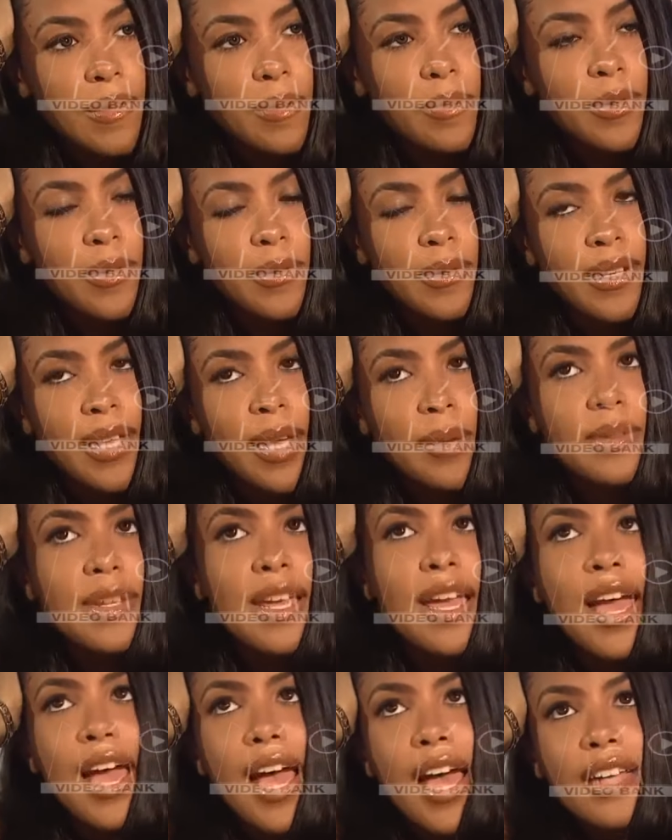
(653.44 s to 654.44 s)
between albums.
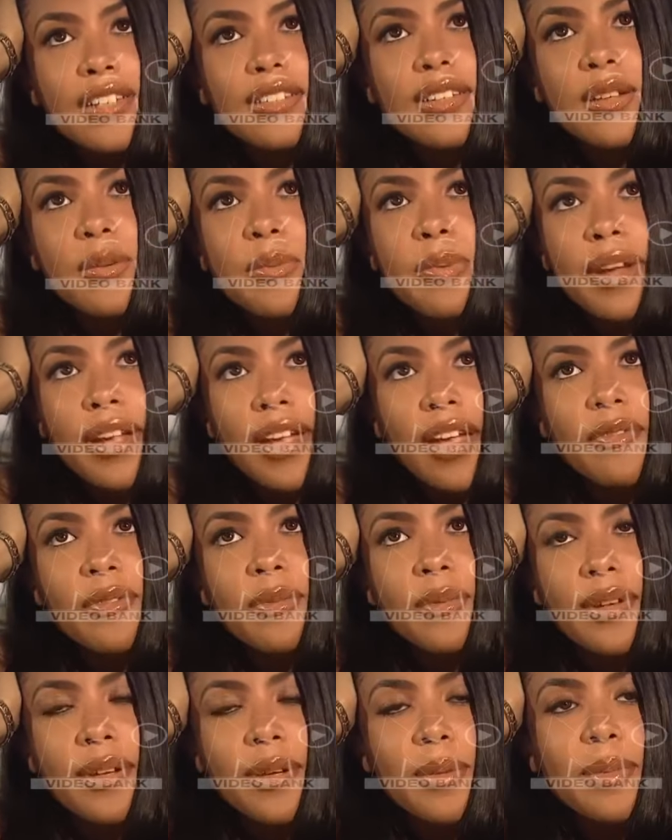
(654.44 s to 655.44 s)
I took a break after
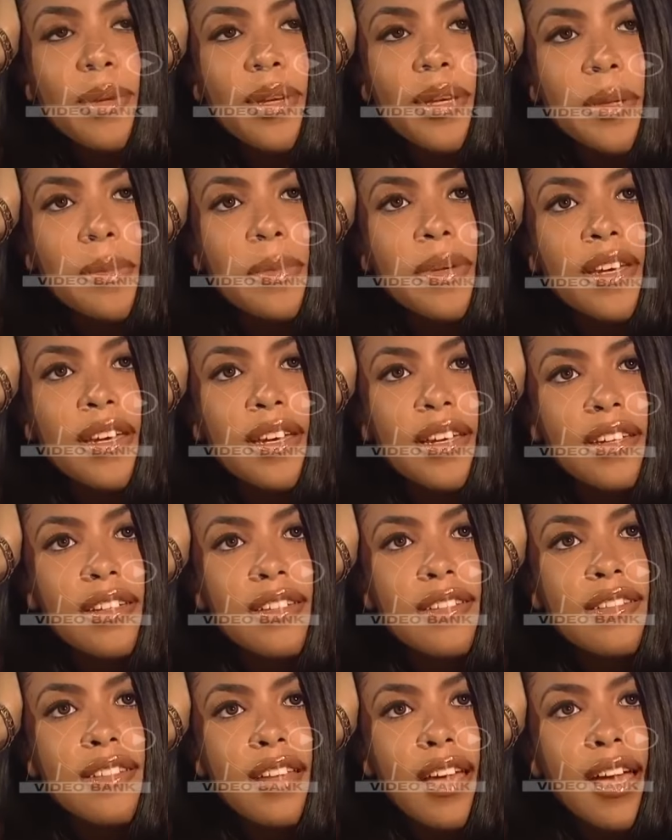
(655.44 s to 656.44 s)
1 in a Million
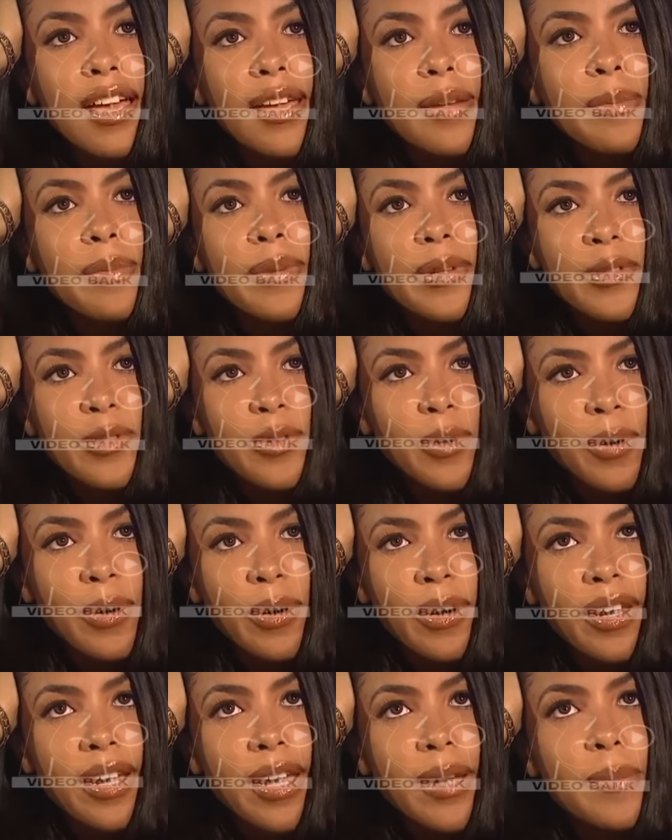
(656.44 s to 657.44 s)
because I'd been
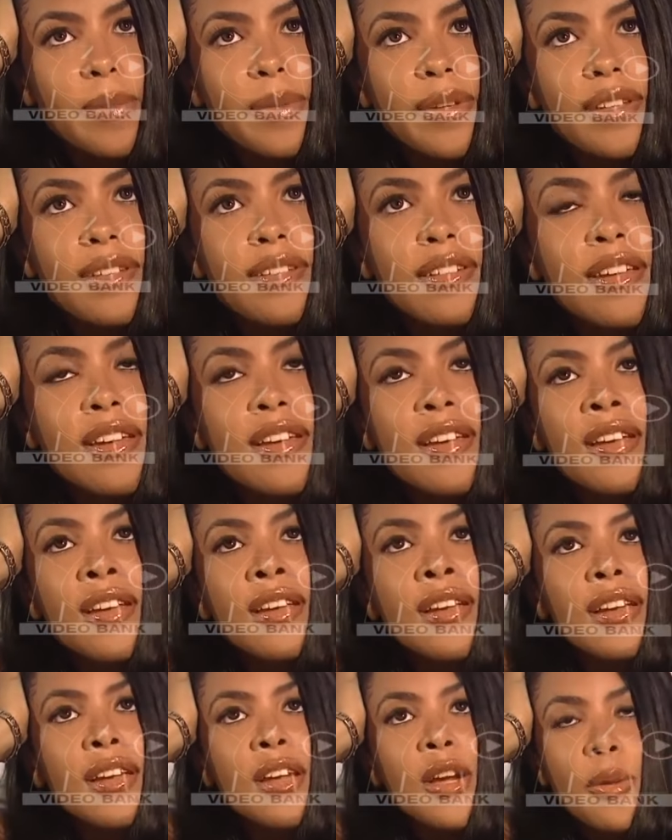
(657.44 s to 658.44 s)
touring, I'd been
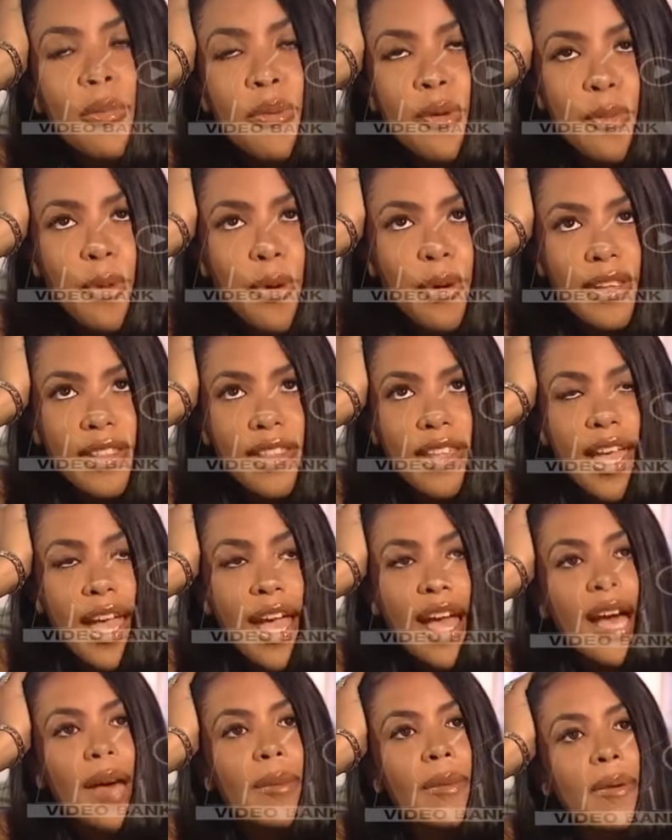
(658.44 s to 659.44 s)
promoting the
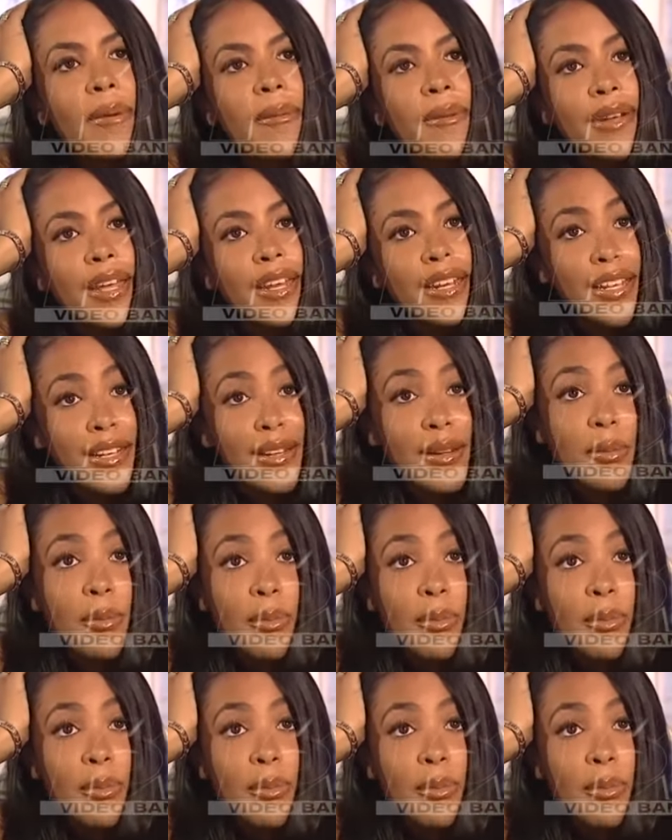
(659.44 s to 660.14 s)
album, and I needed a